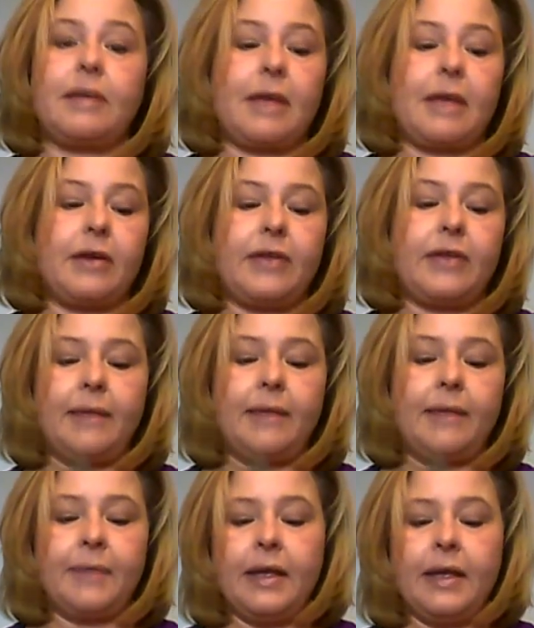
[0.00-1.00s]
I'm out of
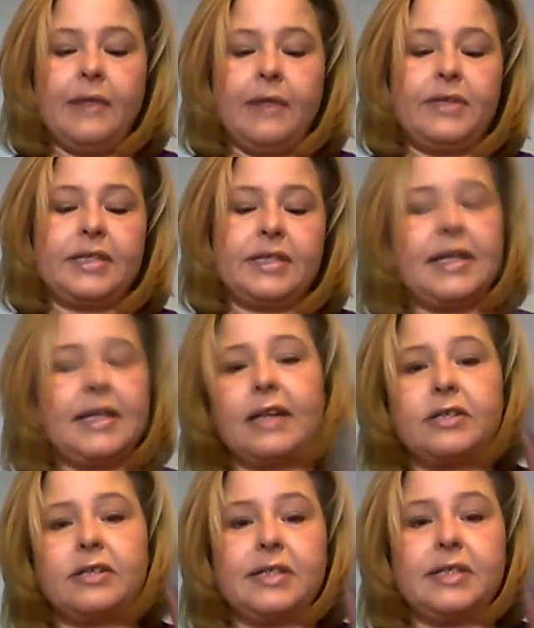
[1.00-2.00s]
that. This is
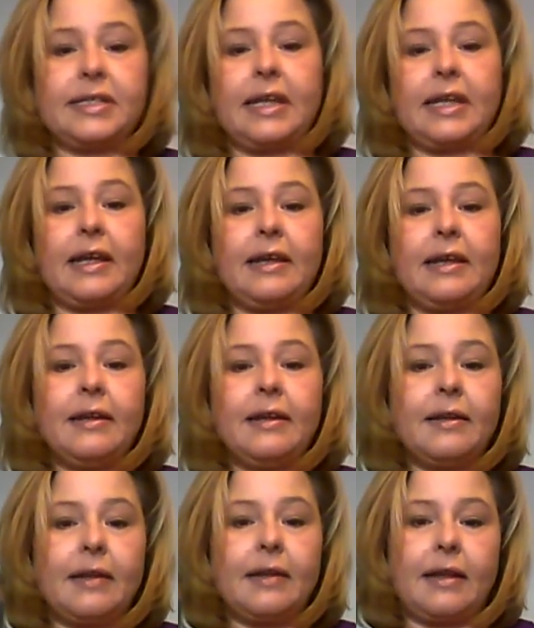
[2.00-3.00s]
actually Skinn
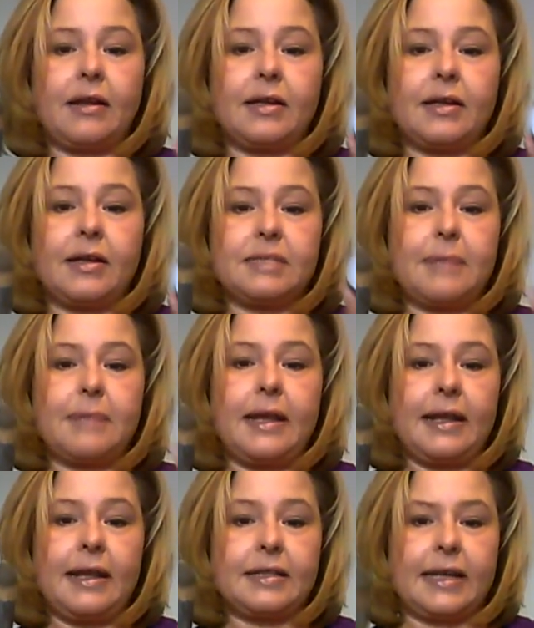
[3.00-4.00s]

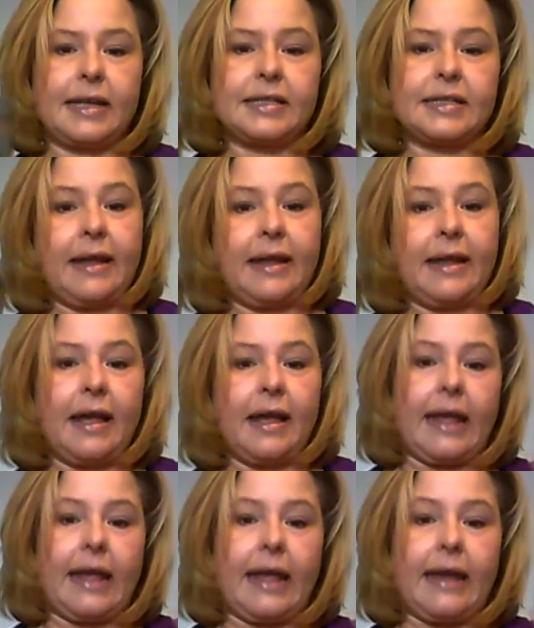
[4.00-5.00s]
Cosmetics,
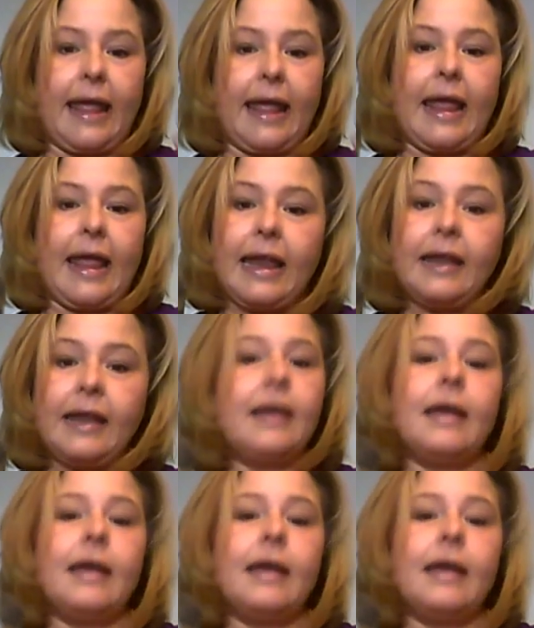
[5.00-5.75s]
S-K-I-N-N.